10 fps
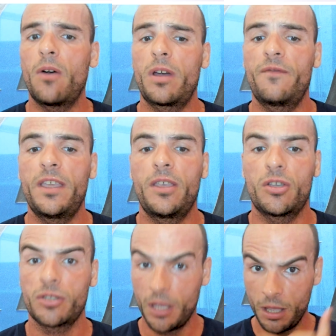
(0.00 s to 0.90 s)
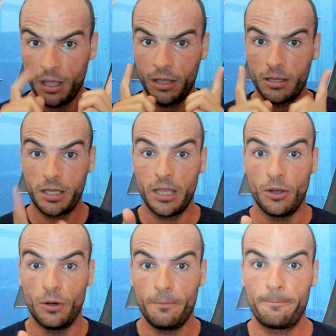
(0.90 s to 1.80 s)
our videos.
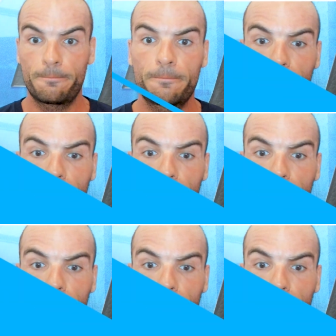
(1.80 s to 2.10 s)
See you!